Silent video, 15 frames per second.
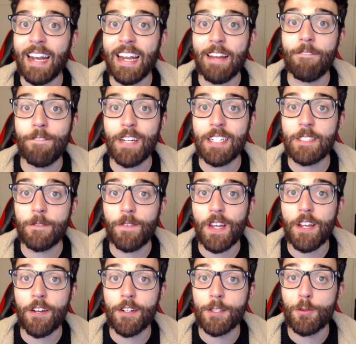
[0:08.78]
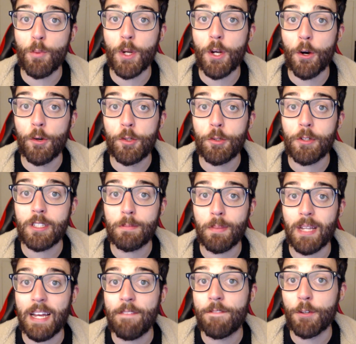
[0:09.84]
And in these videos we're going to
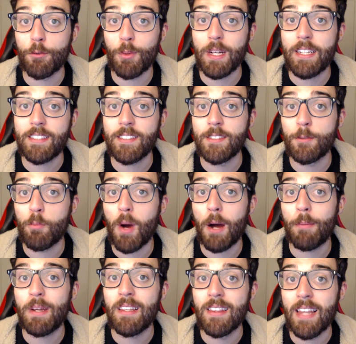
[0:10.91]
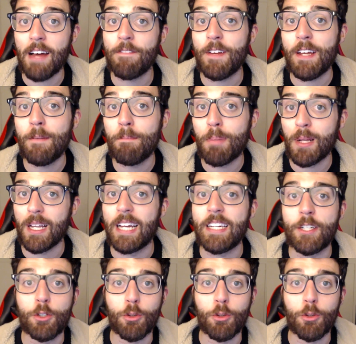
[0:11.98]
explain the reasons why we love and play